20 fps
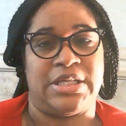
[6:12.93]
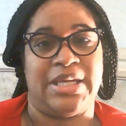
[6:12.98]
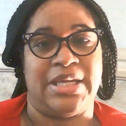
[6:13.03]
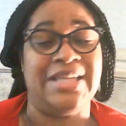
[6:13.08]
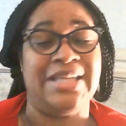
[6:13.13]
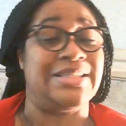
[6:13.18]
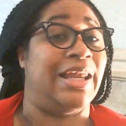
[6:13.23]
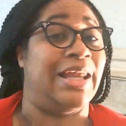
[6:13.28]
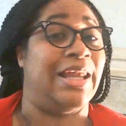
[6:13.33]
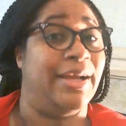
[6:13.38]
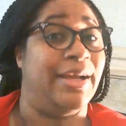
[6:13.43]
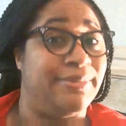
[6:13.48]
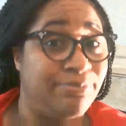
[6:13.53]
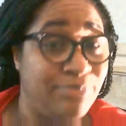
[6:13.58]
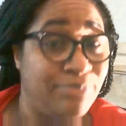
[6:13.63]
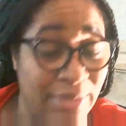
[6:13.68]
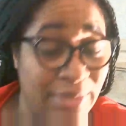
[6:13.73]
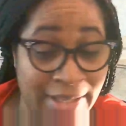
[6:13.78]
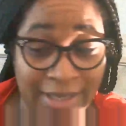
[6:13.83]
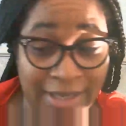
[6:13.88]
it's a lot.
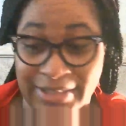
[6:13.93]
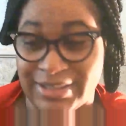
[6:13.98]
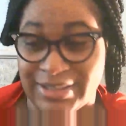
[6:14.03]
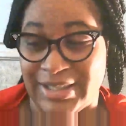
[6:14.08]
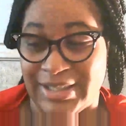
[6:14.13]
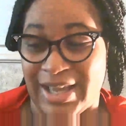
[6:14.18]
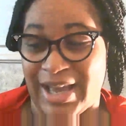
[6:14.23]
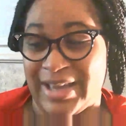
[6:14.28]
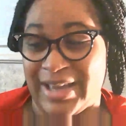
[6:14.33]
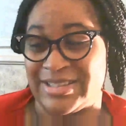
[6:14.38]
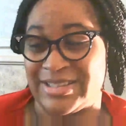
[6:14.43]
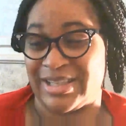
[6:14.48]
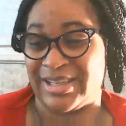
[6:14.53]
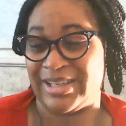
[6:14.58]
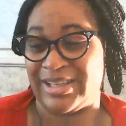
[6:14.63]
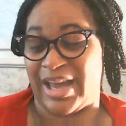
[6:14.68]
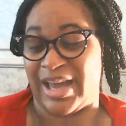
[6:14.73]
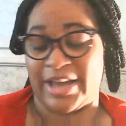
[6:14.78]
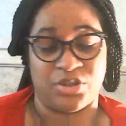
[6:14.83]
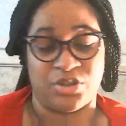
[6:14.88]
It's a lot. It's a
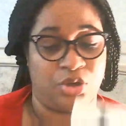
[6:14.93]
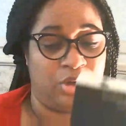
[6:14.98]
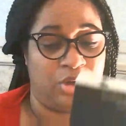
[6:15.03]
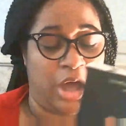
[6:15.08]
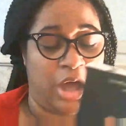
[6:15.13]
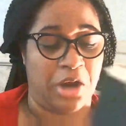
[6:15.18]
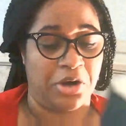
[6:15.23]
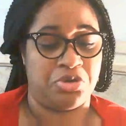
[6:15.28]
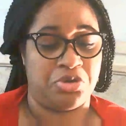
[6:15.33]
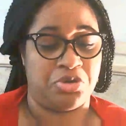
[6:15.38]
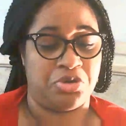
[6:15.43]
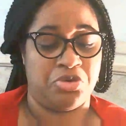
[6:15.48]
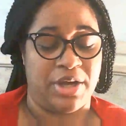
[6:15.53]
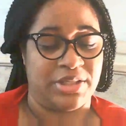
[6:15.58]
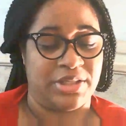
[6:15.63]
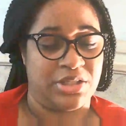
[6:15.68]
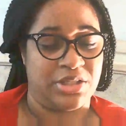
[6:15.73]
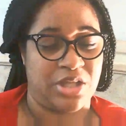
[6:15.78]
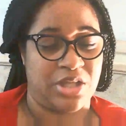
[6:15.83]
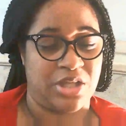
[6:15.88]
lot. It's a lot of
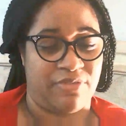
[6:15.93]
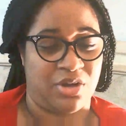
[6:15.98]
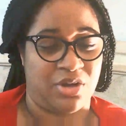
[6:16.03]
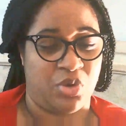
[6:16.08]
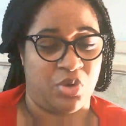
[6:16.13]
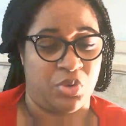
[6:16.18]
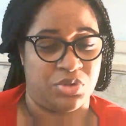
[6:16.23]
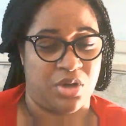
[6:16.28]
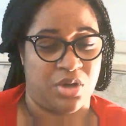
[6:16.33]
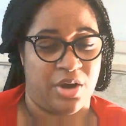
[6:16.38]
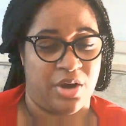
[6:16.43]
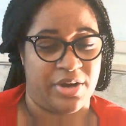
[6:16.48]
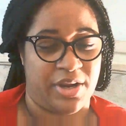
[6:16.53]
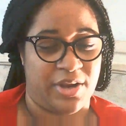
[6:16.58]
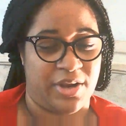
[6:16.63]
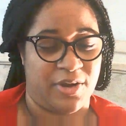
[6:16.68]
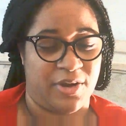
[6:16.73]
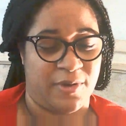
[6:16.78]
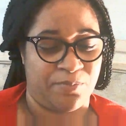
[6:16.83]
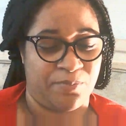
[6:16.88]
great stuff that goes on in
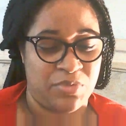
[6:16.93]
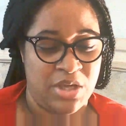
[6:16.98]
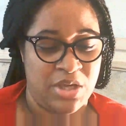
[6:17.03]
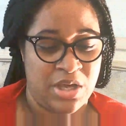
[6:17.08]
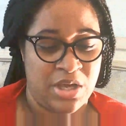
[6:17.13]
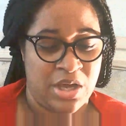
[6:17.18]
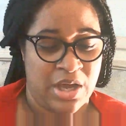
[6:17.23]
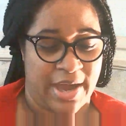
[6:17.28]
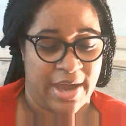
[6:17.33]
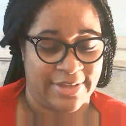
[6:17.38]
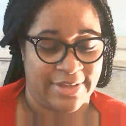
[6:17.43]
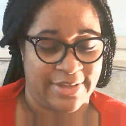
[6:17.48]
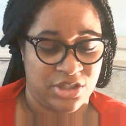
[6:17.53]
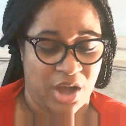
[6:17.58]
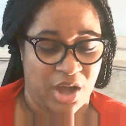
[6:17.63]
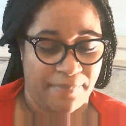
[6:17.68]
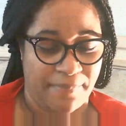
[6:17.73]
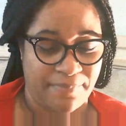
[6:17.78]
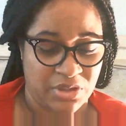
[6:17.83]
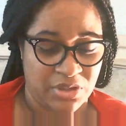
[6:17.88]
here. I
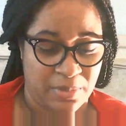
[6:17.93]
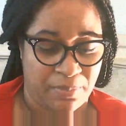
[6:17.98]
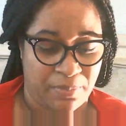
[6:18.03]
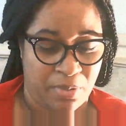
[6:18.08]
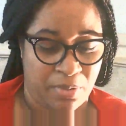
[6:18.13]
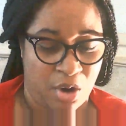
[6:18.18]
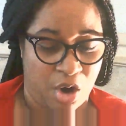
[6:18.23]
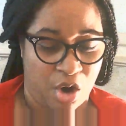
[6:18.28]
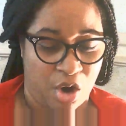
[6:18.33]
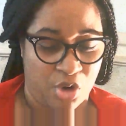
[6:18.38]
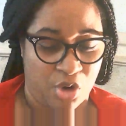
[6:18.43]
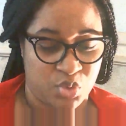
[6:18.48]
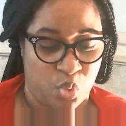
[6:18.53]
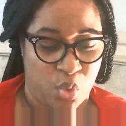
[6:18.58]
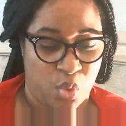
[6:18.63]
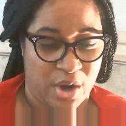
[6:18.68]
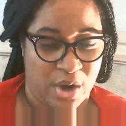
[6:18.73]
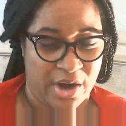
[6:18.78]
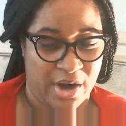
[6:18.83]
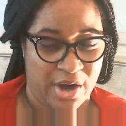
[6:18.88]
stopped at the part
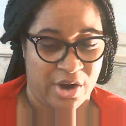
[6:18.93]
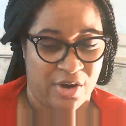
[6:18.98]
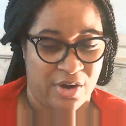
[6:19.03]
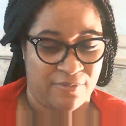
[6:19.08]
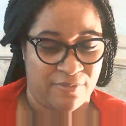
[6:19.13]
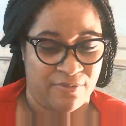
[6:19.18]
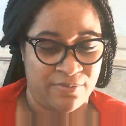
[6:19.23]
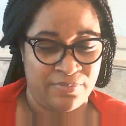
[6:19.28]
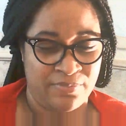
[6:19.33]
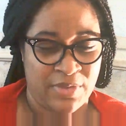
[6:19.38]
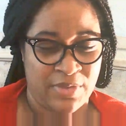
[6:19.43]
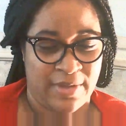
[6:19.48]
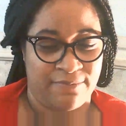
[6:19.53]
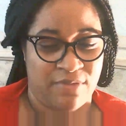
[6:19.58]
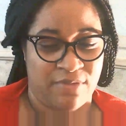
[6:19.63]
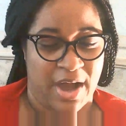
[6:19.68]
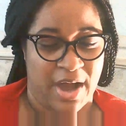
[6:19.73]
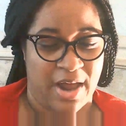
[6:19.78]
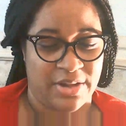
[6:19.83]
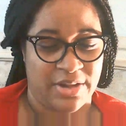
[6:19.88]
where
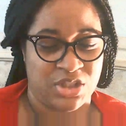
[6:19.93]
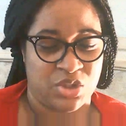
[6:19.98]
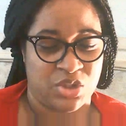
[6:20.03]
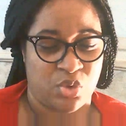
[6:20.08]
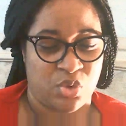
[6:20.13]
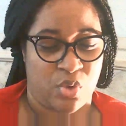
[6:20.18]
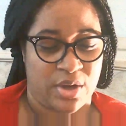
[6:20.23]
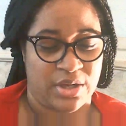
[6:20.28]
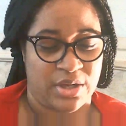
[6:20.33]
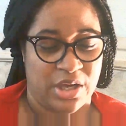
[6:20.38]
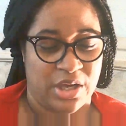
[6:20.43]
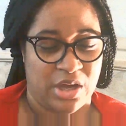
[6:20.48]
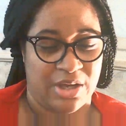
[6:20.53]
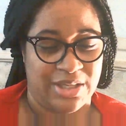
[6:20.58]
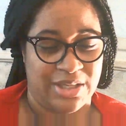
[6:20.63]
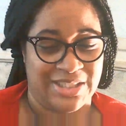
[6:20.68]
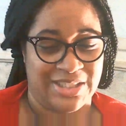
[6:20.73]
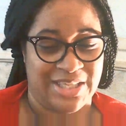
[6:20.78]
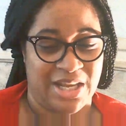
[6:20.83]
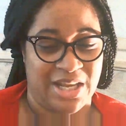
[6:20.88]
Violet Sorrengail
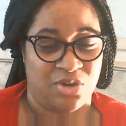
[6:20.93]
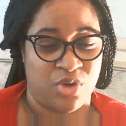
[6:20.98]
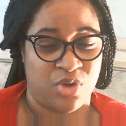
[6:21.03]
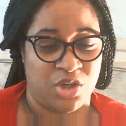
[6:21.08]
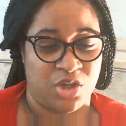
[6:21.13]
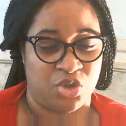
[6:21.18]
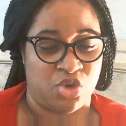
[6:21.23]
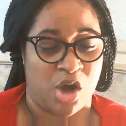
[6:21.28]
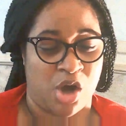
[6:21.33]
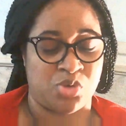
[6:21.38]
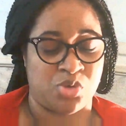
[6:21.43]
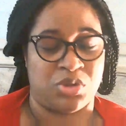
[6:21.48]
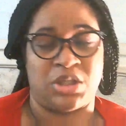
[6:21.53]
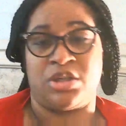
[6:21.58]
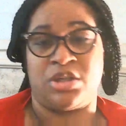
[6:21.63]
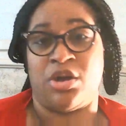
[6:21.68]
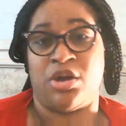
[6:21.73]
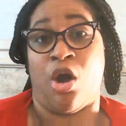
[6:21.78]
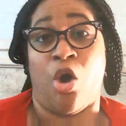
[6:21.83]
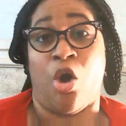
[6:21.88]
is getting ready to cross what they
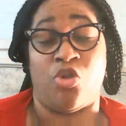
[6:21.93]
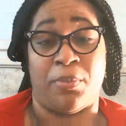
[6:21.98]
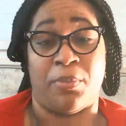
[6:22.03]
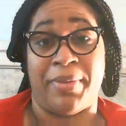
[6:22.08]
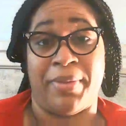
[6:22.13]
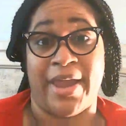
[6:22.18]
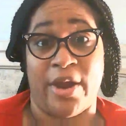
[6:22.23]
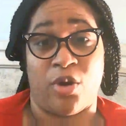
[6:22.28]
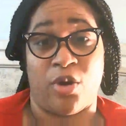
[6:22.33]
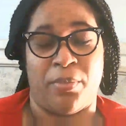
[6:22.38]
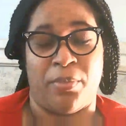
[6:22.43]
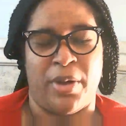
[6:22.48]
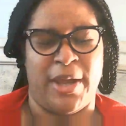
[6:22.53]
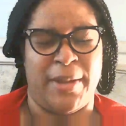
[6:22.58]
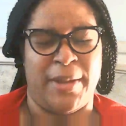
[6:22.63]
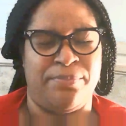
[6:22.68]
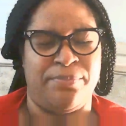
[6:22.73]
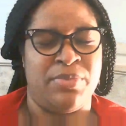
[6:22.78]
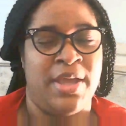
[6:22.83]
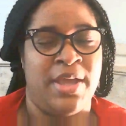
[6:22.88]
call the
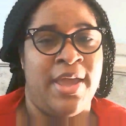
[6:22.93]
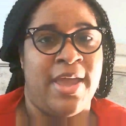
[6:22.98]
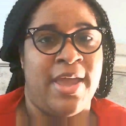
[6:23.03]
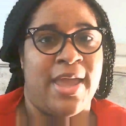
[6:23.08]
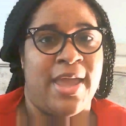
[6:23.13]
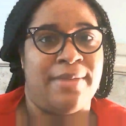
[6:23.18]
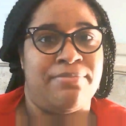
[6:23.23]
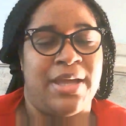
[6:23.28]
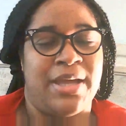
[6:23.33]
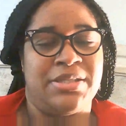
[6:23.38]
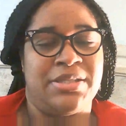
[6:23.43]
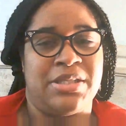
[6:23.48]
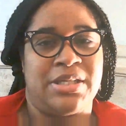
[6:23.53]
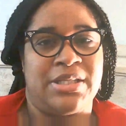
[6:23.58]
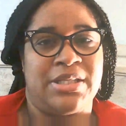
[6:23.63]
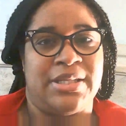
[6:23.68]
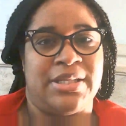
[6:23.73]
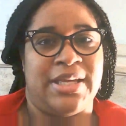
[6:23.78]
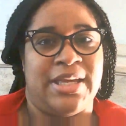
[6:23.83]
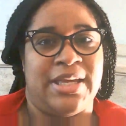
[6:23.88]
parapet, and
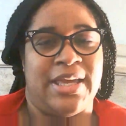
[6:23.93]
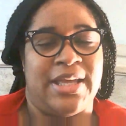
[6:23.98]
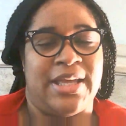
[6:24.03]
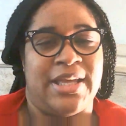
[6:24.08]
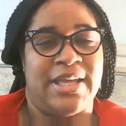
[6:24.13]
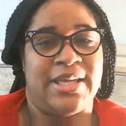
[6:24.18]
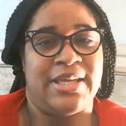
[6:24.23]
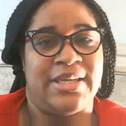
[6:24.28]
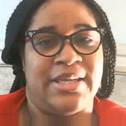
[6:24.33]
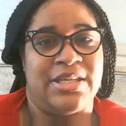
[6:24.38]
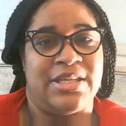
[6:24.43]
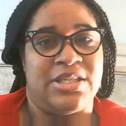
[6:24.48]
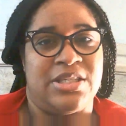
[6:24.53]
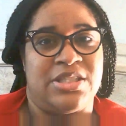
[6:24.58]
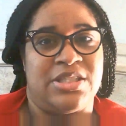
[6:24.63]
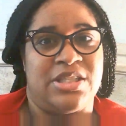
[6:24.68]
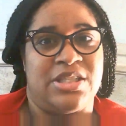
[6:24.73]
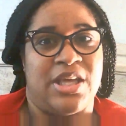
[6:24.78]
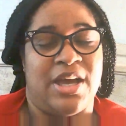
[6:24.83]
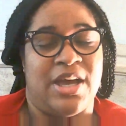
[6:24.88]
basically it
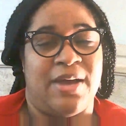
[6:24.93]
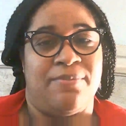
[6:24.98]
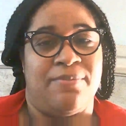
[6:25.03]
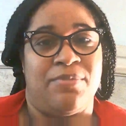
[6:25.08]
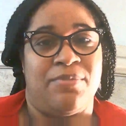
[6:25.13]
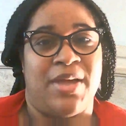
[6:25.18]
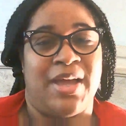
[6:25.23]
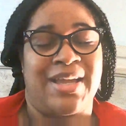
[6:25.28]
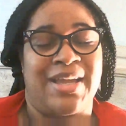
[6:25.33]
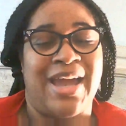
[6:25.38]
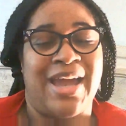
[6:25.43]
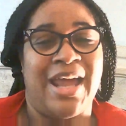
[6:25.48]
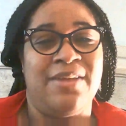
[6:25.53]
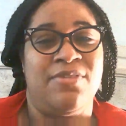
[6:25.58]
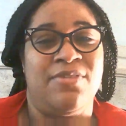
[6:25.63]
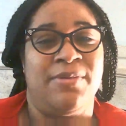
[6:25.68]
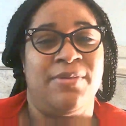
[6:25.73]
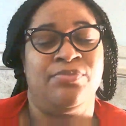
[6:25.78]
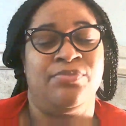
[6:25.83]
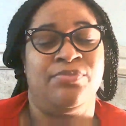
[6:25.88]
is um, a kind of